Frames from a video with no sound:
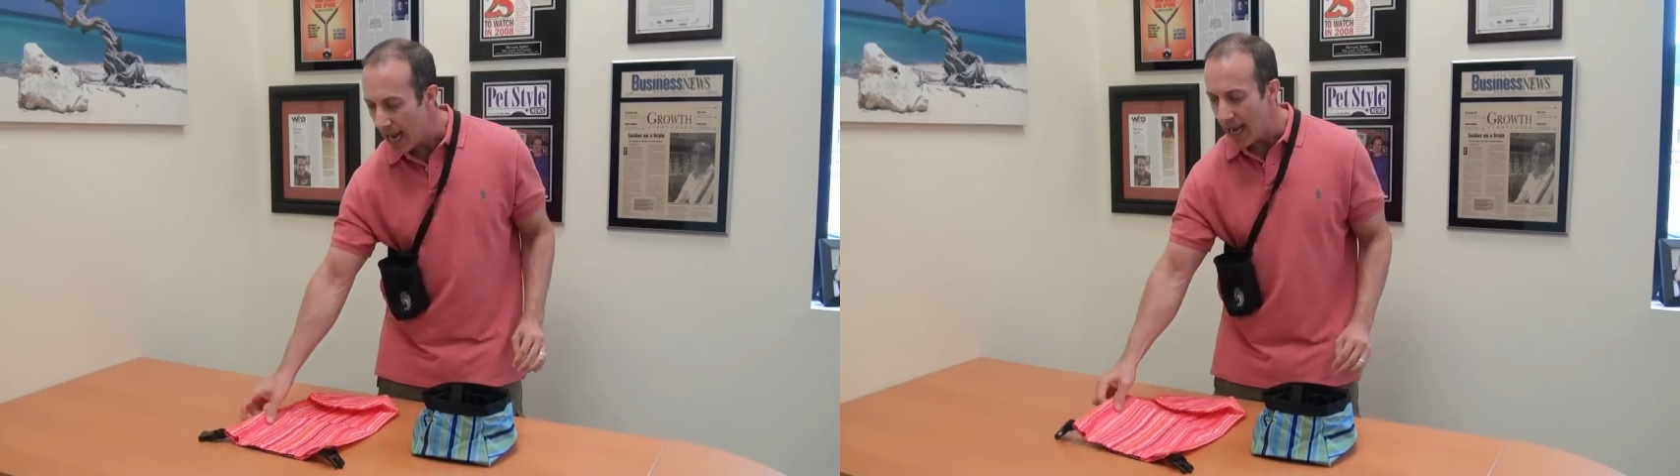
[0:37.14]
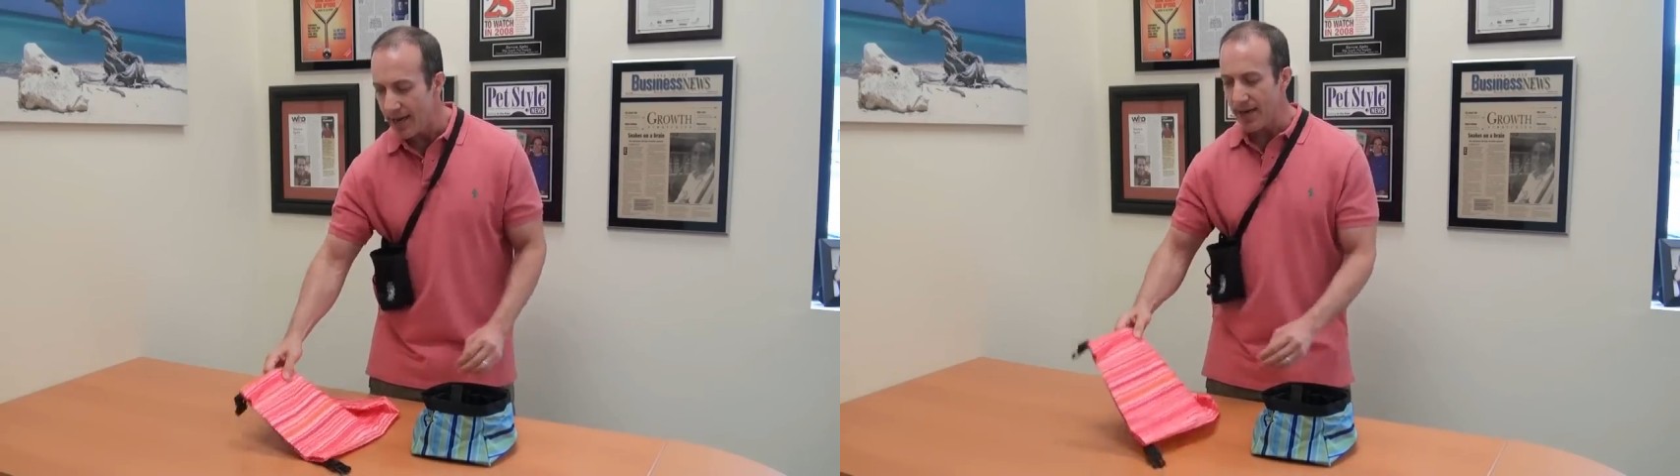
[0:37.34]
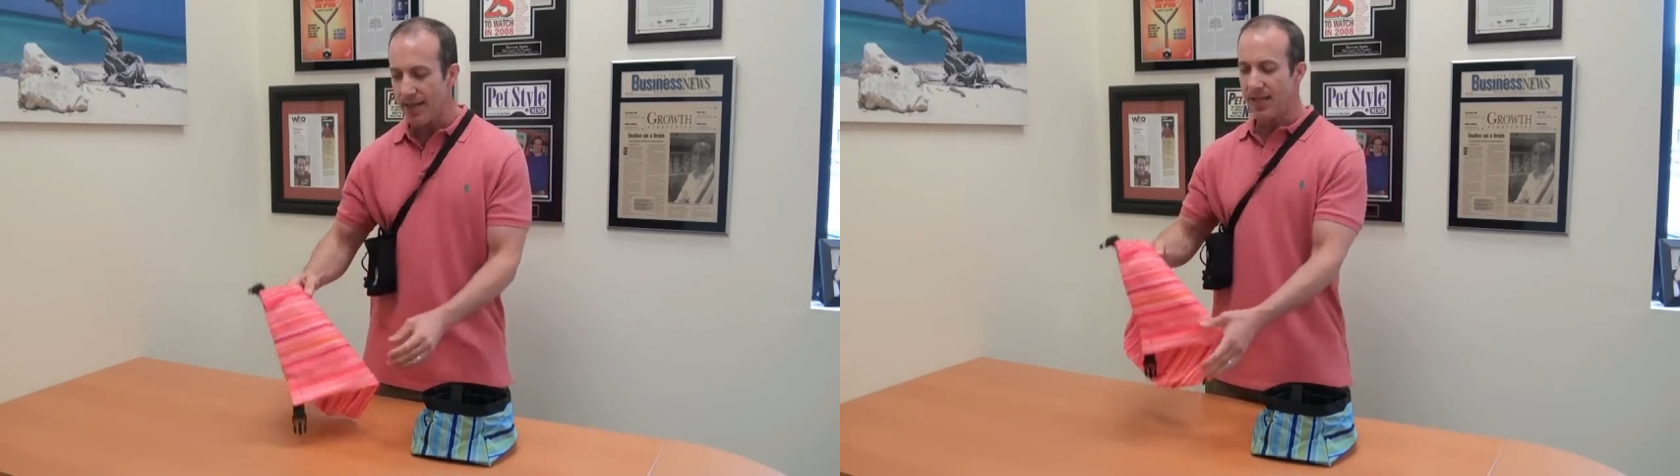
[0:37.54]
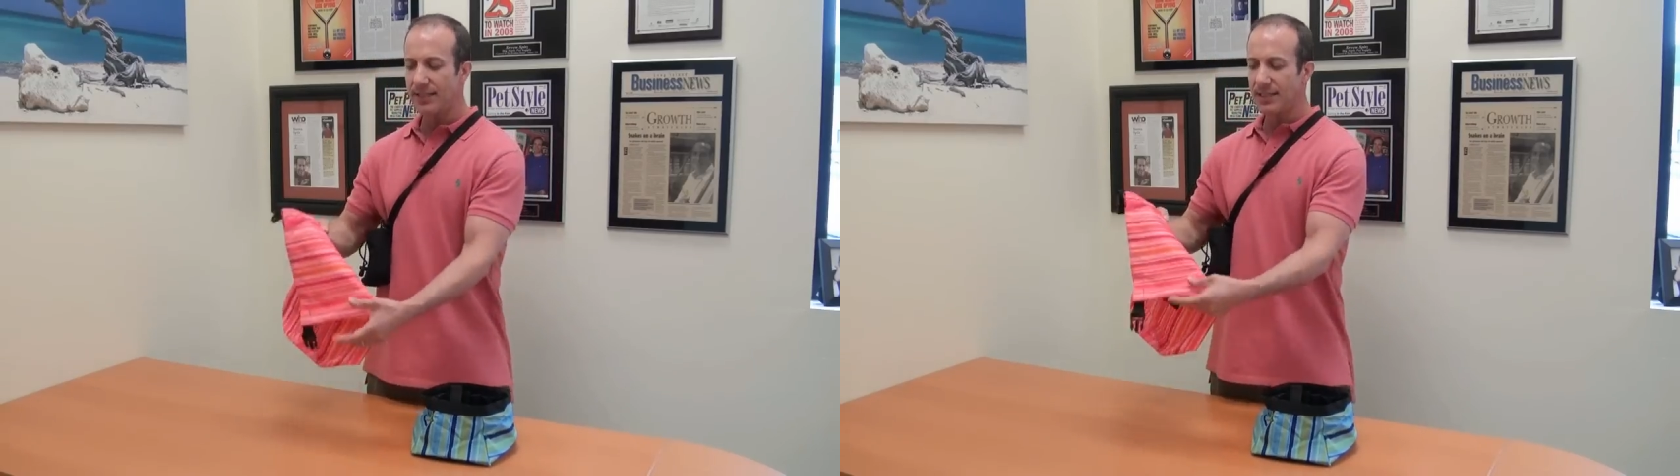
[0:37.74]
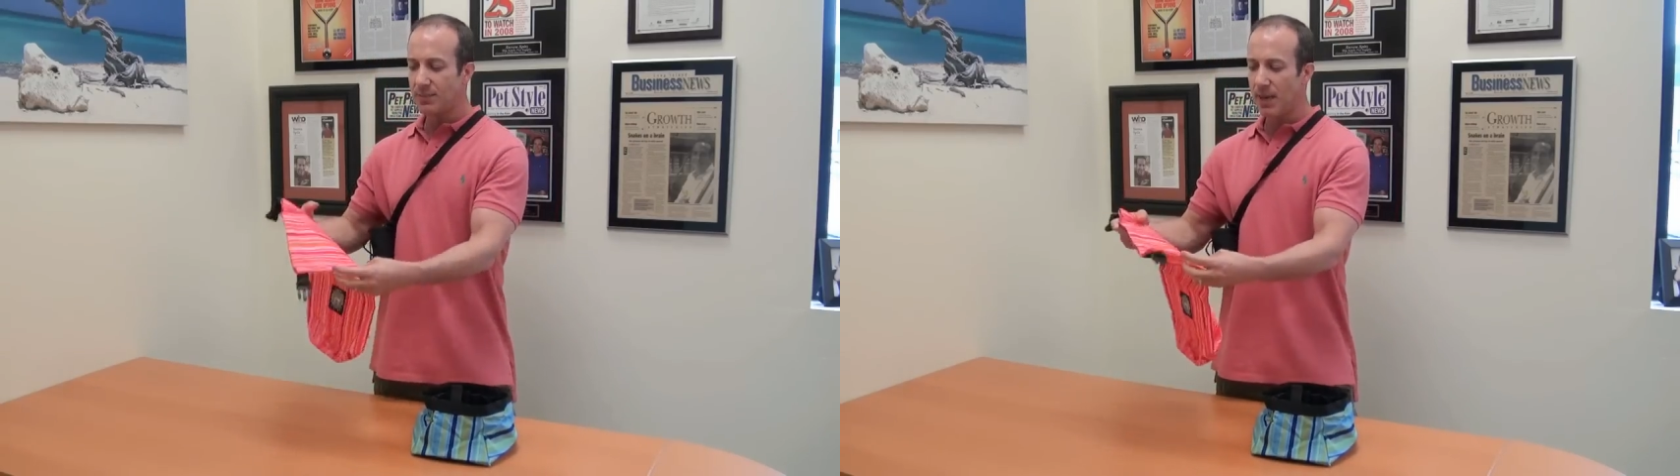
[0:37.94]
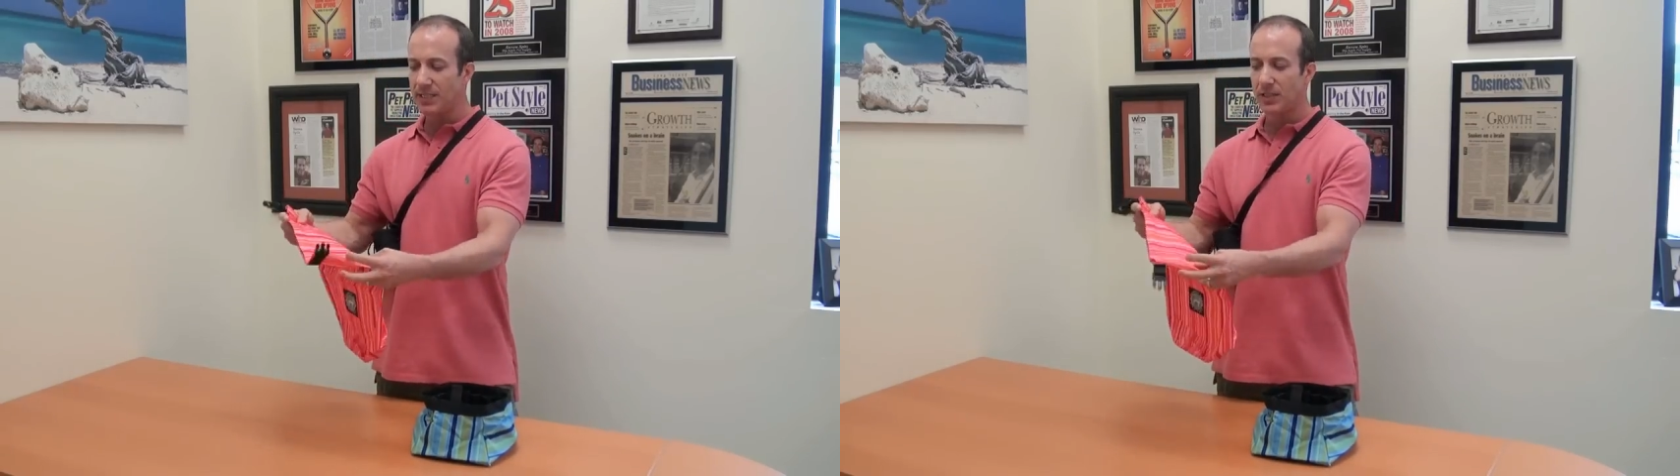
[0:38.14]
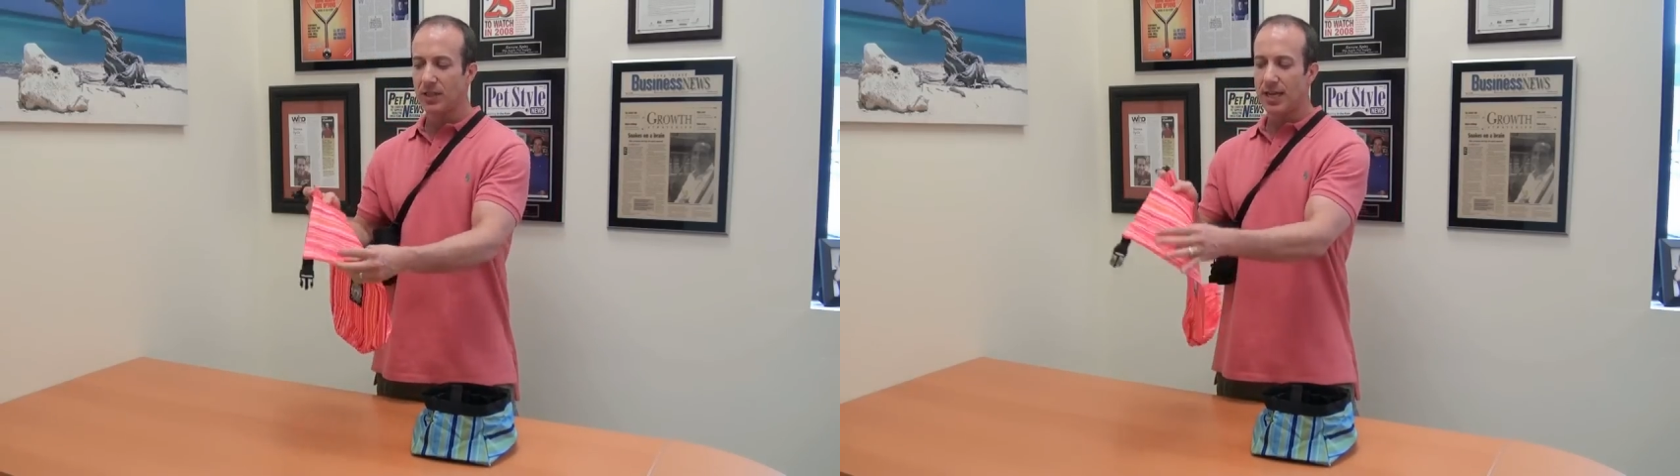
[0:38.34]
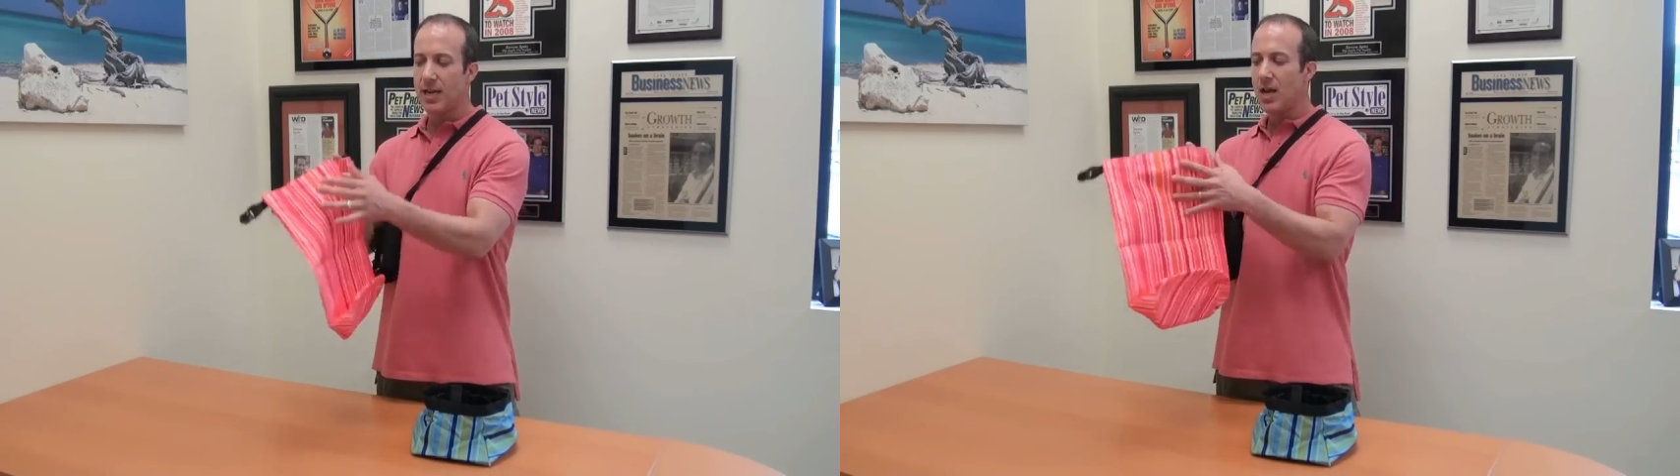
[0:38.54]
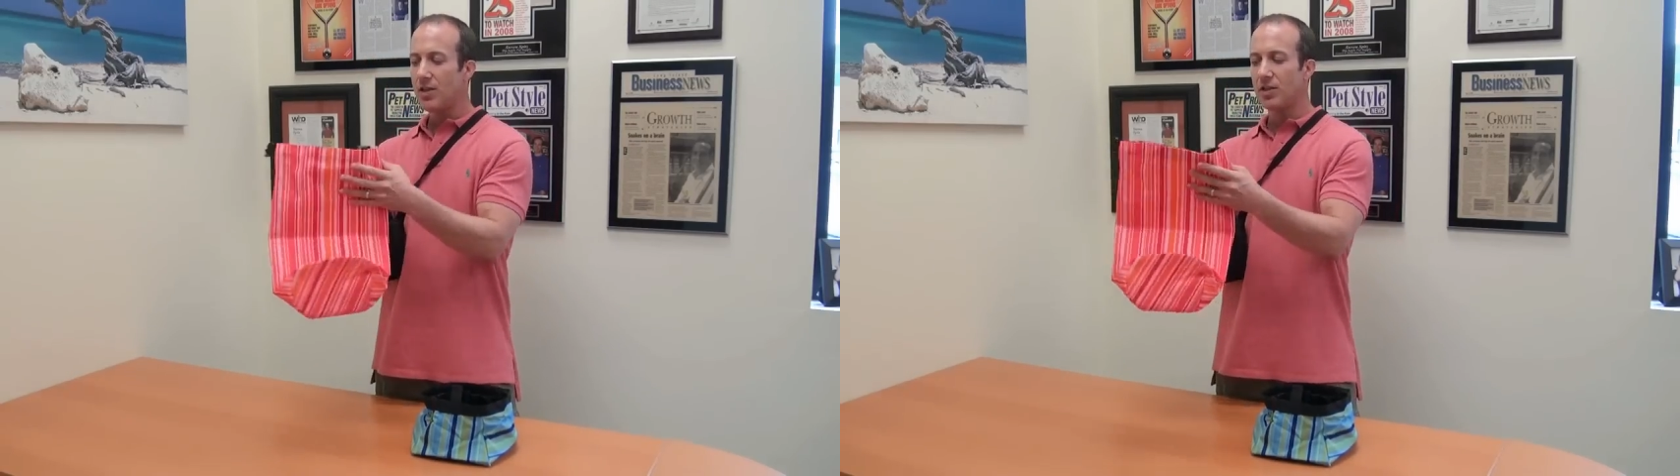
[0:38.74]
And this is basically